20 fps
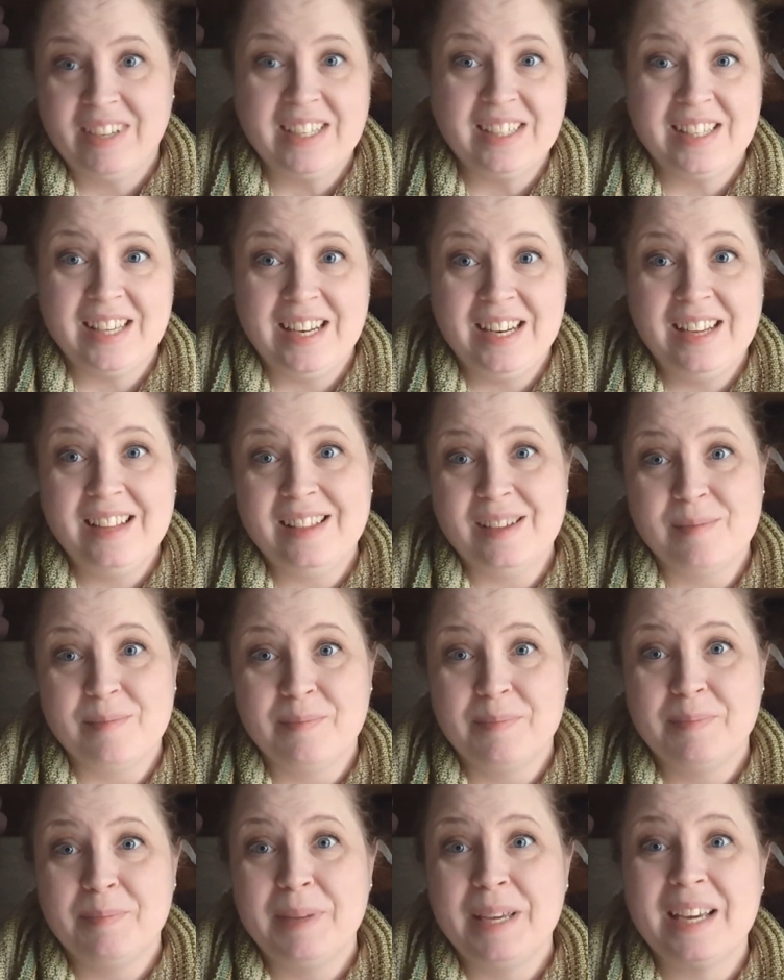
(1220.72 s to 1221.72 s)
they need them,
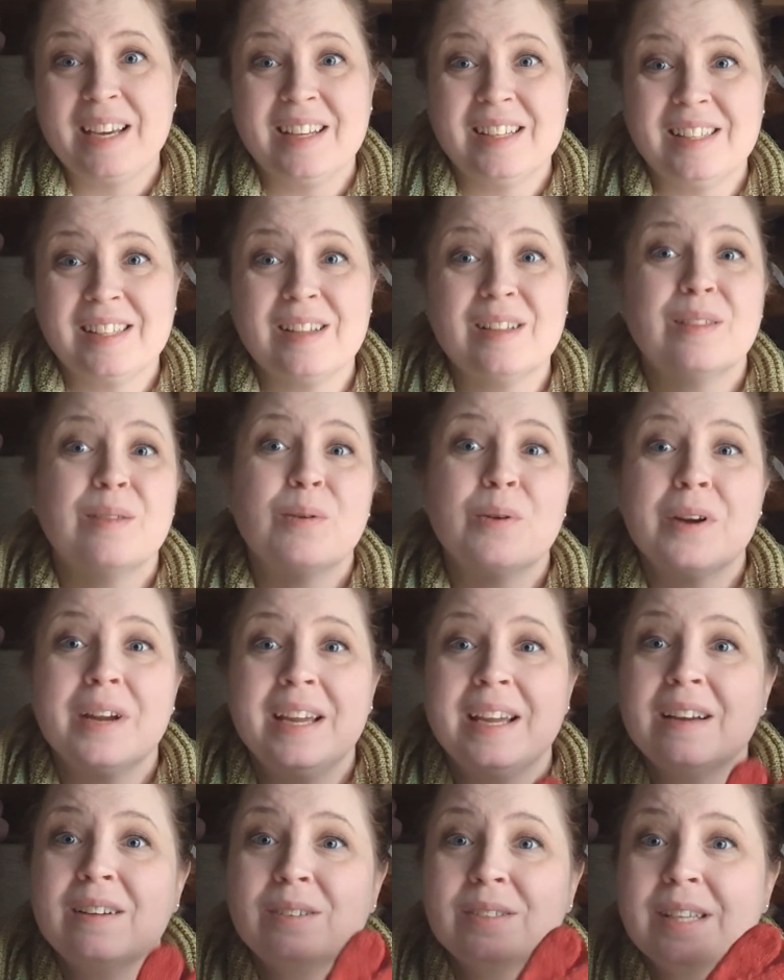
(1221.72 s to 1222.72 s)
because Laura
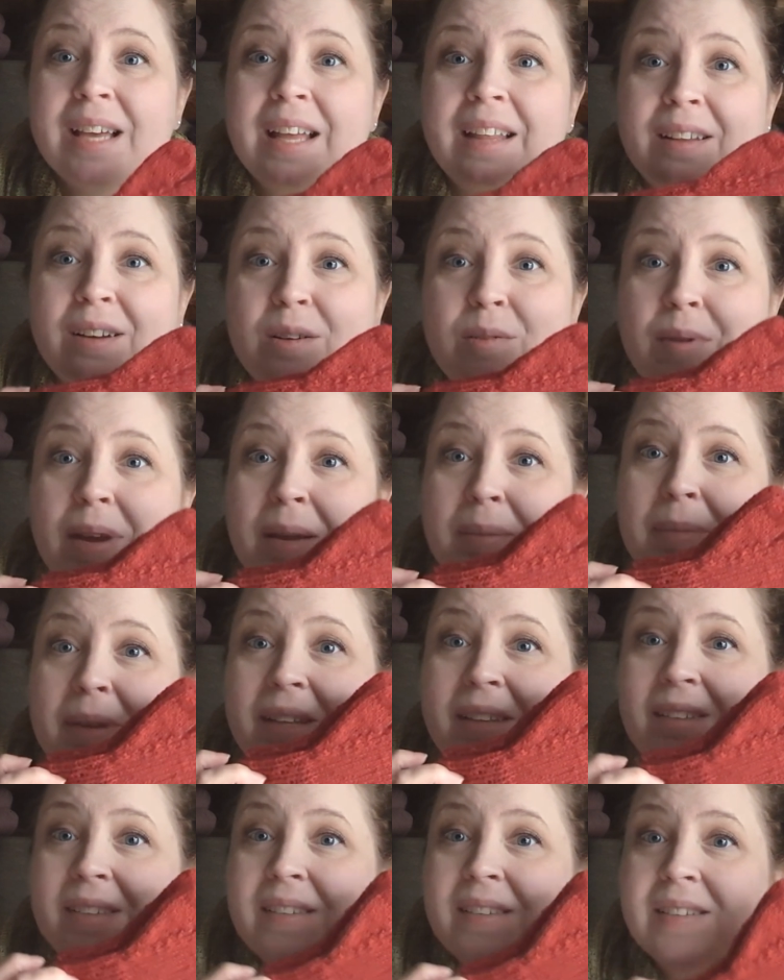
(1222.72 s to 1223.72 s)
Ingalls had little red
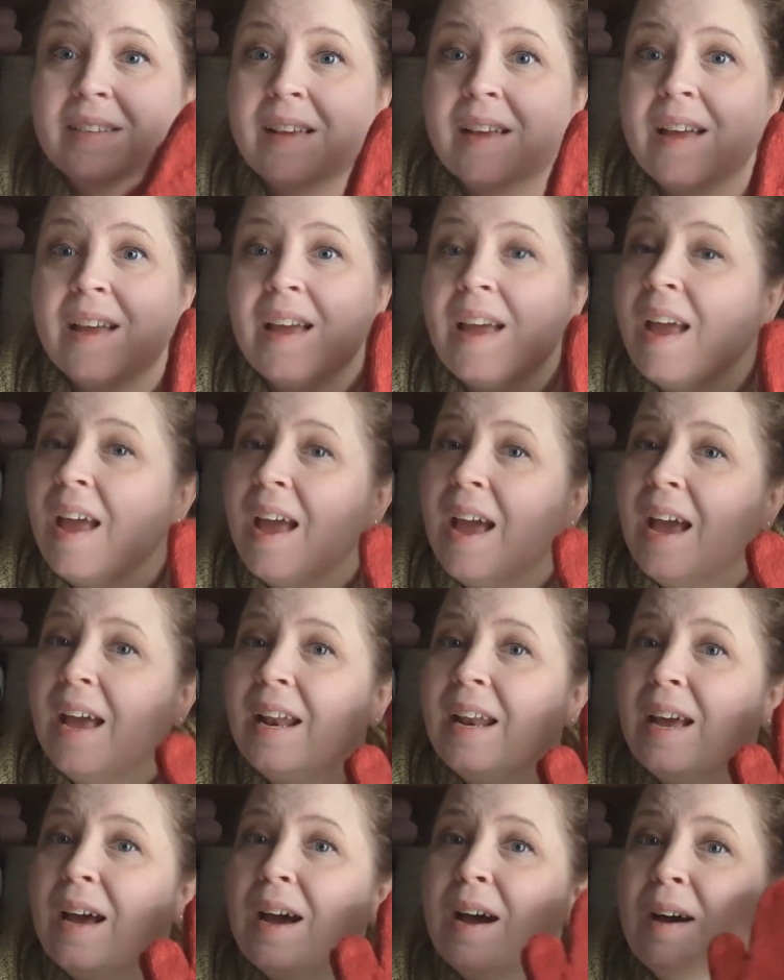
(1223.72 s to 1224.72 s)
mittens, and
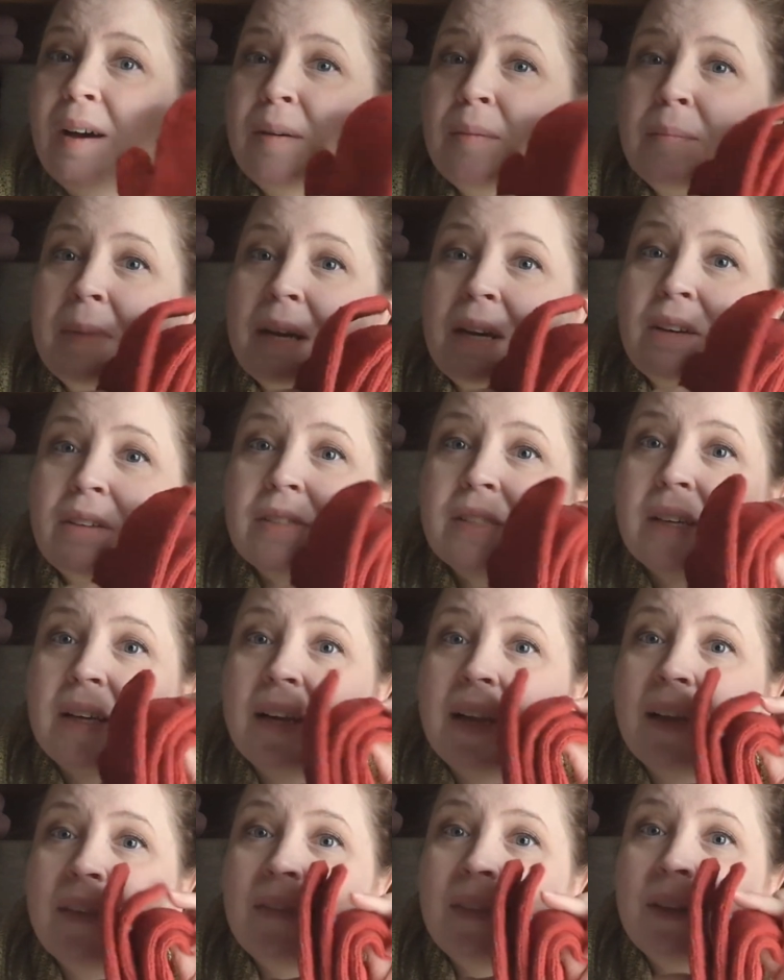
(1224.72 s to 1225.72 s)
now my girls are going
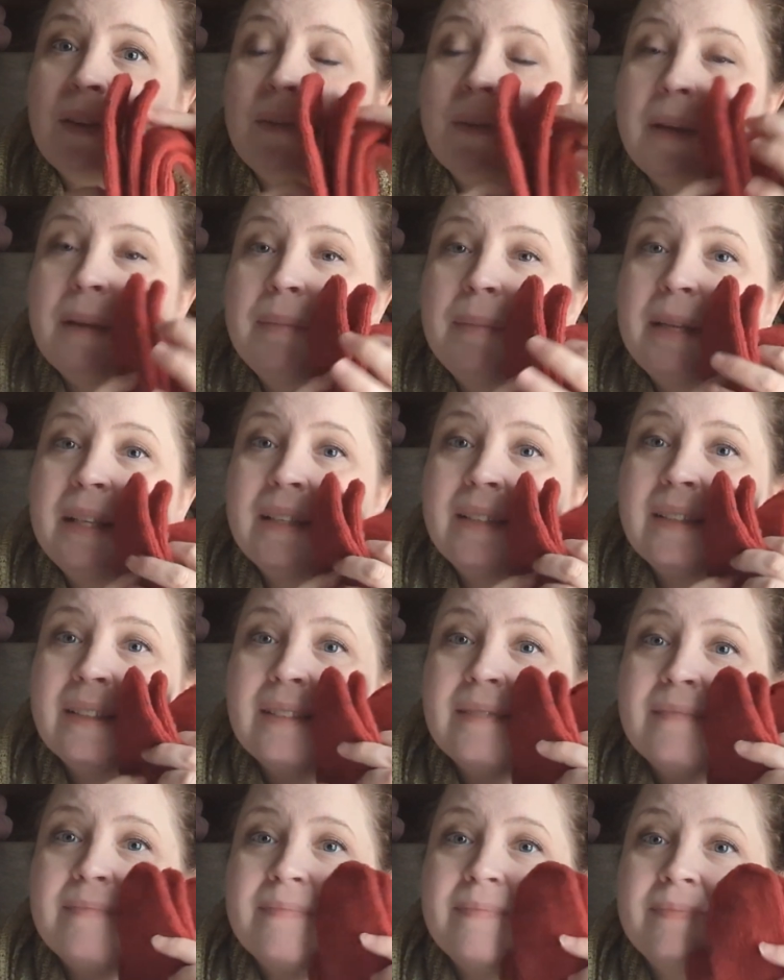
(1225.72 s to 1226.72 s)
to have little red
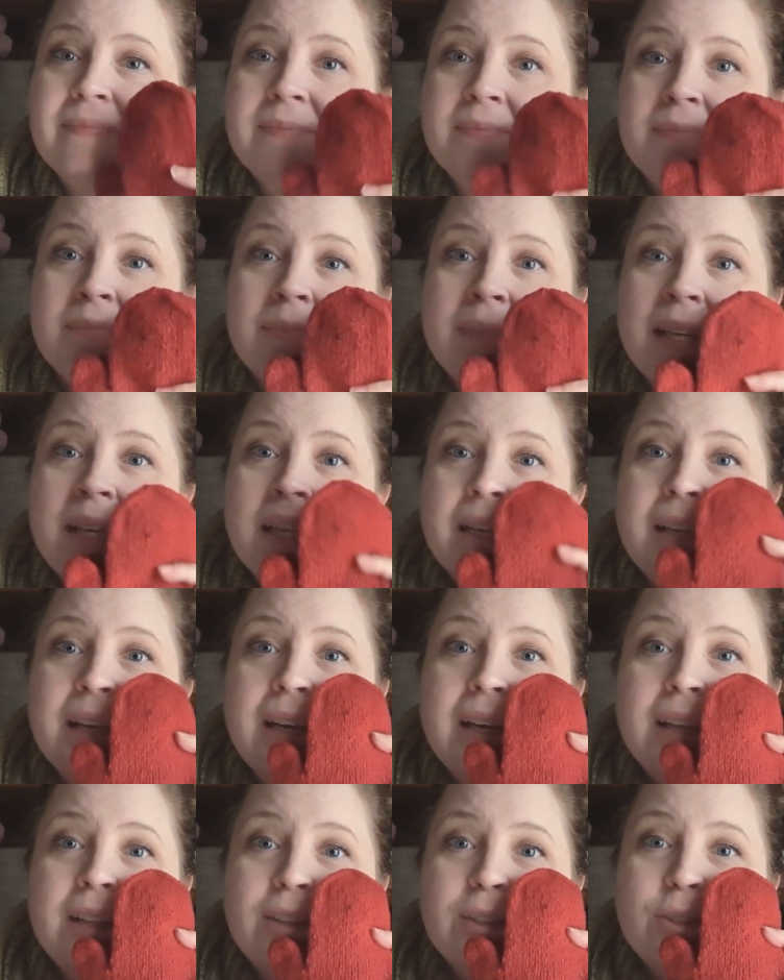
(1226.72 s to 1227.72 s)
mittens,
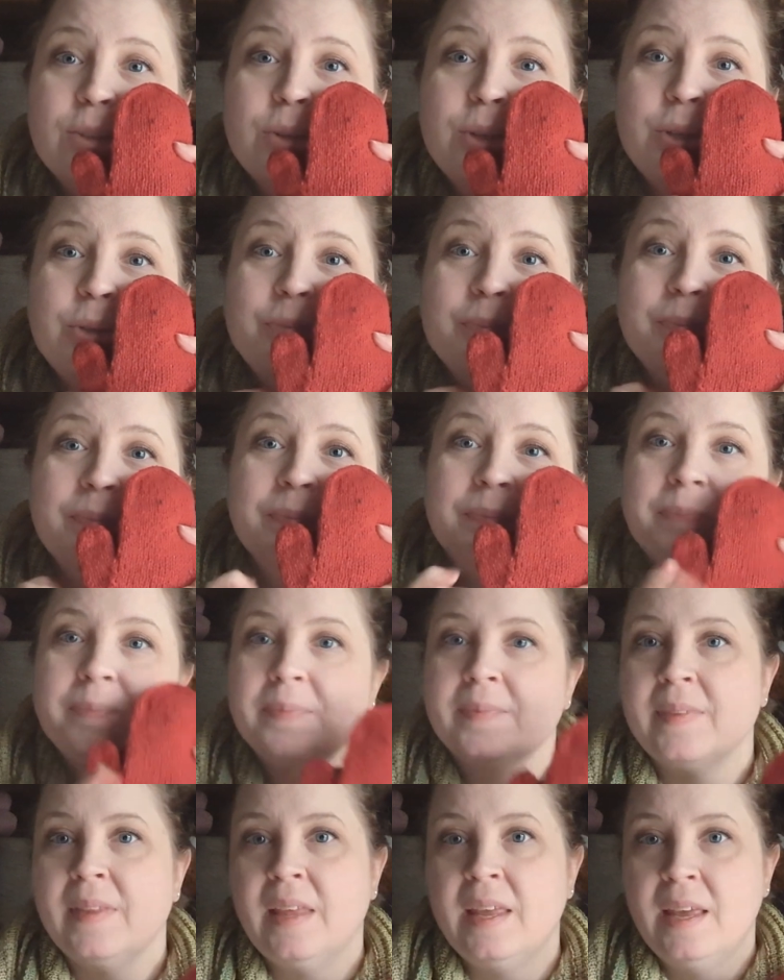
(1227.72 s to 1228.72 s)
and they're so cute.
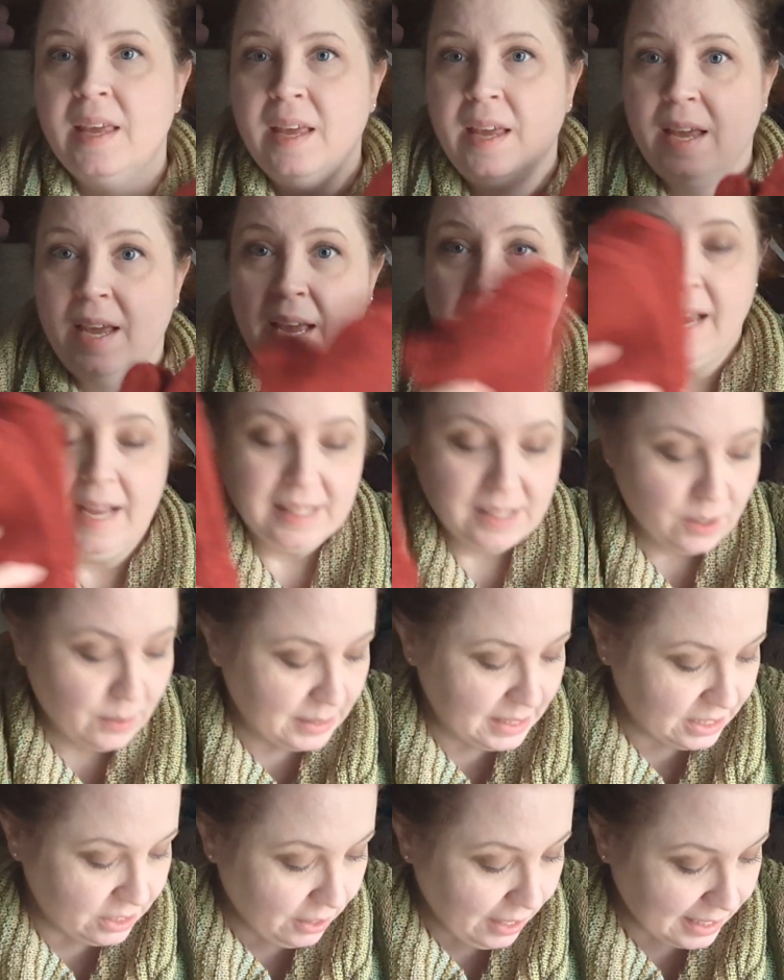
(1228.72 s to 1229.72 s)
And so I
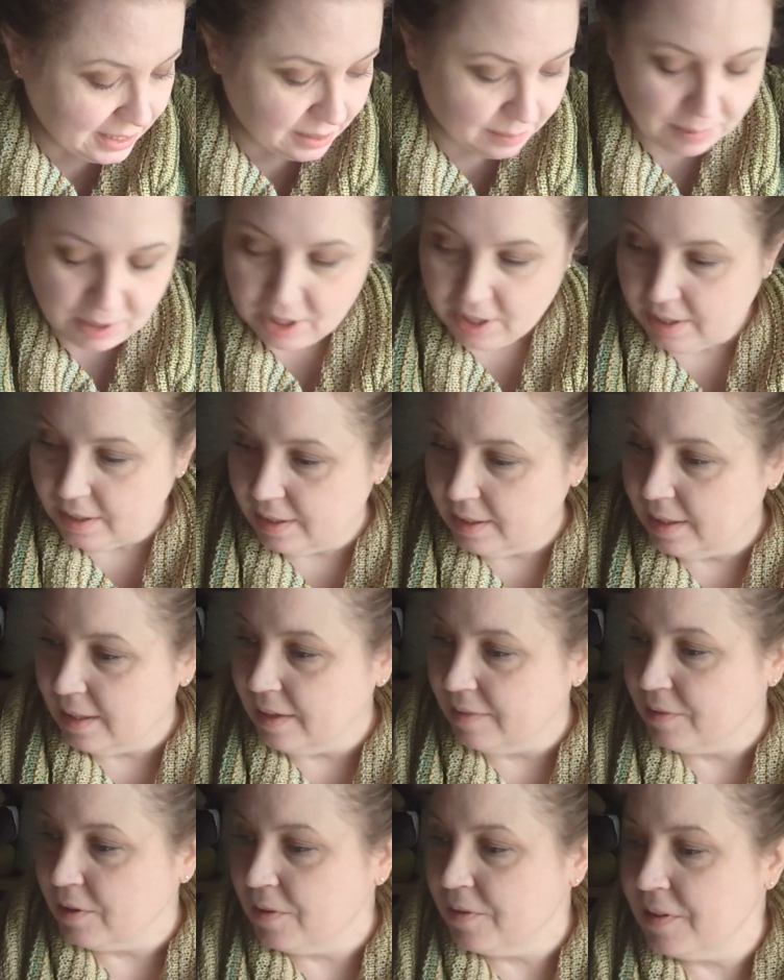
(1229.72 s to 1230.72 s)
still had some yarn
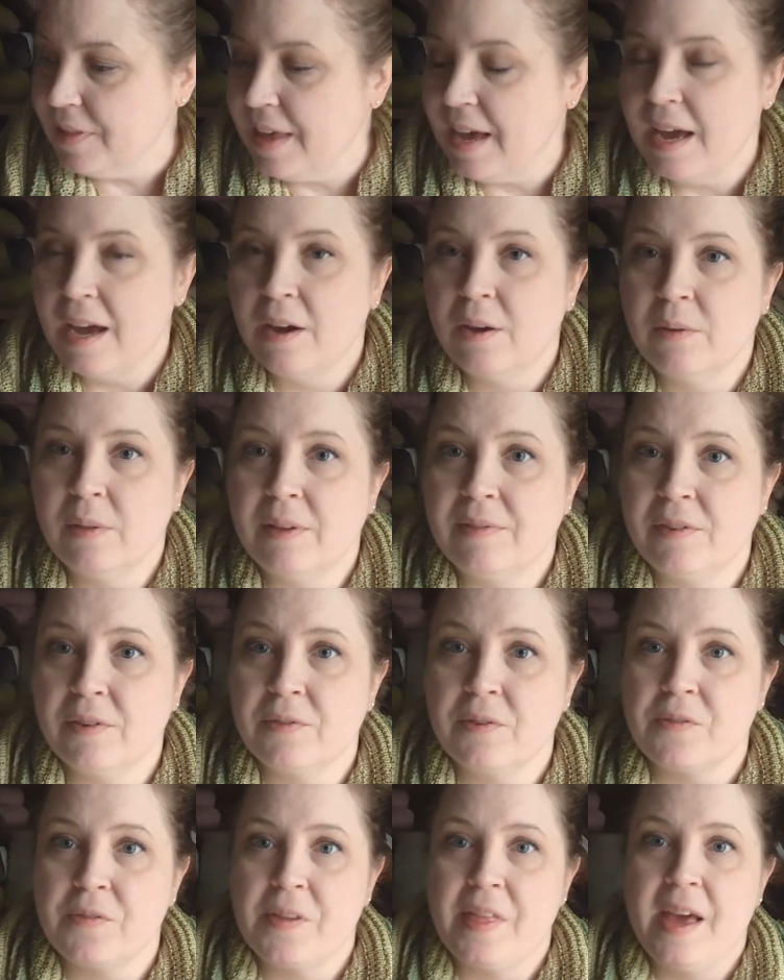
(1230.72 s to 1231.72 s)
left
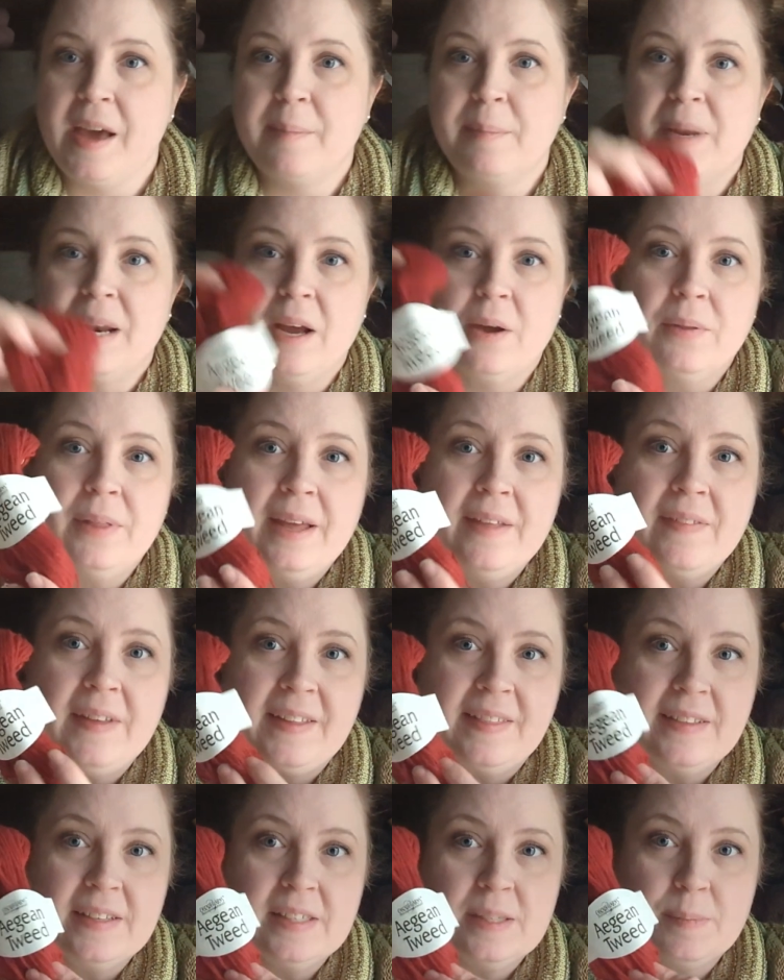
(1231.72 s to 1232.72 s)
over for that, but I only had
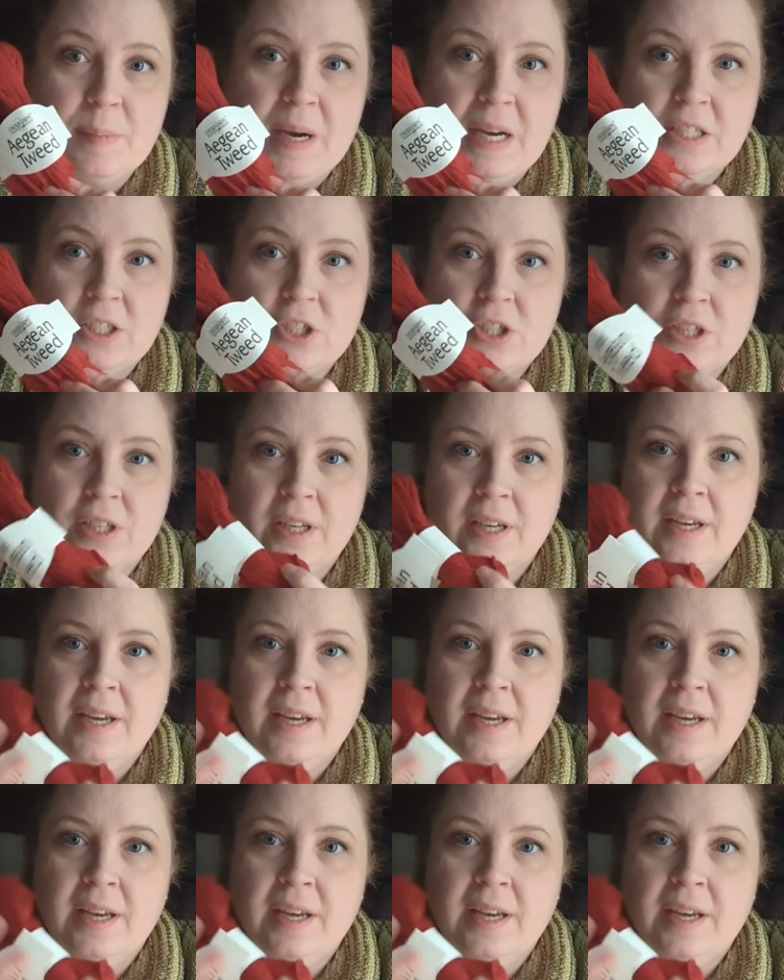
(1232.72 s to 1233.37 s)
like this much.